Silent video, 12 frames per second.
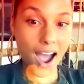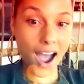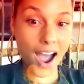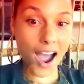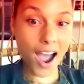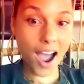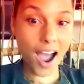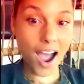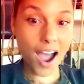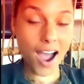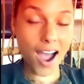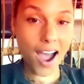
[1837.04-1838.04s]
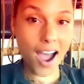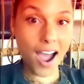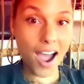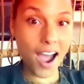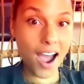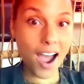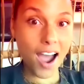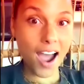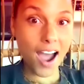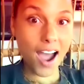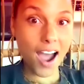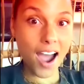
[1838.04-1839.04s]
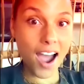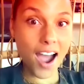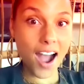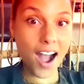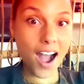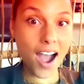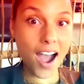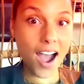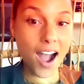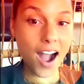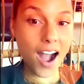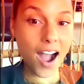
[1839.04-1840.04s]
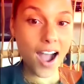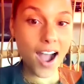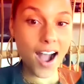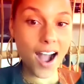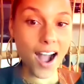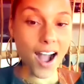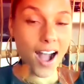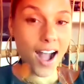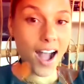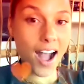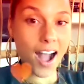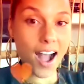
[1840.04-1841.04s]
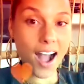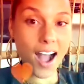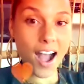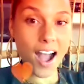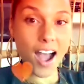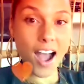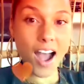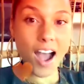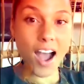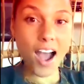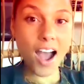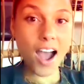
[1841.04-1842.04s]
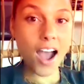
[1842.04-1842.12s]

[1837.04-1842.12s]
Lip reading: (silent)